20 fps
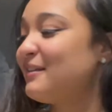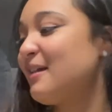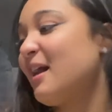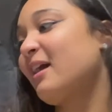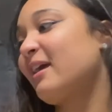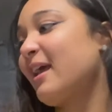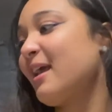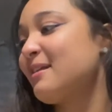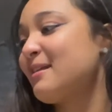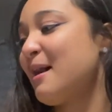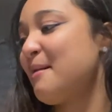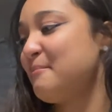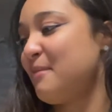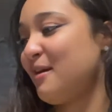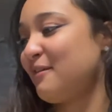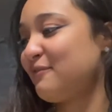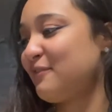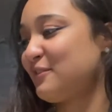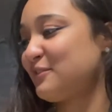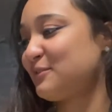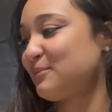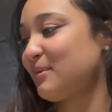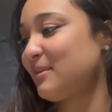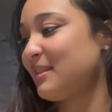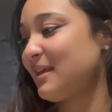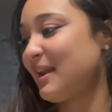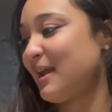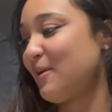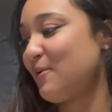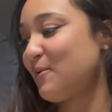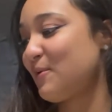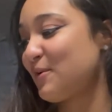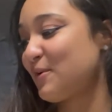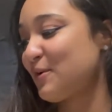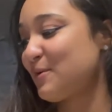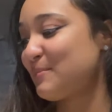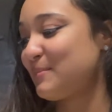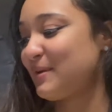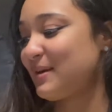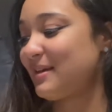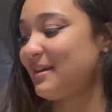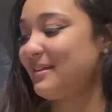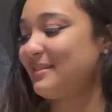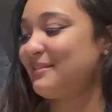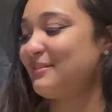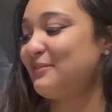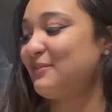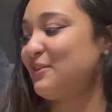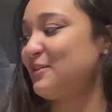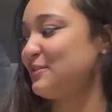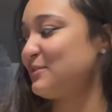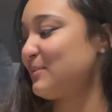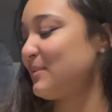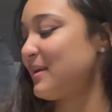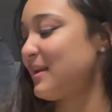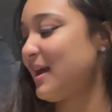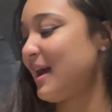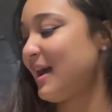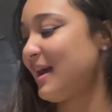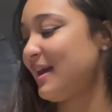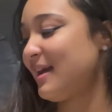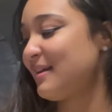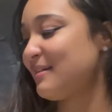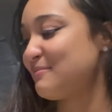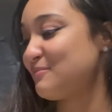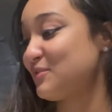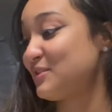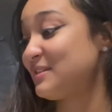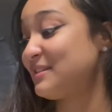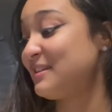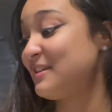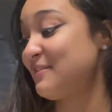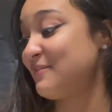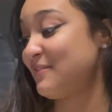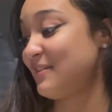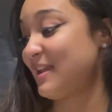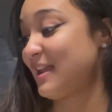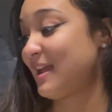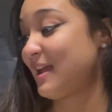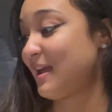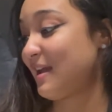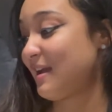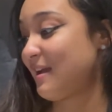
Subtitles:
Again, not my first one that I ordered, but the first one I'm receiving.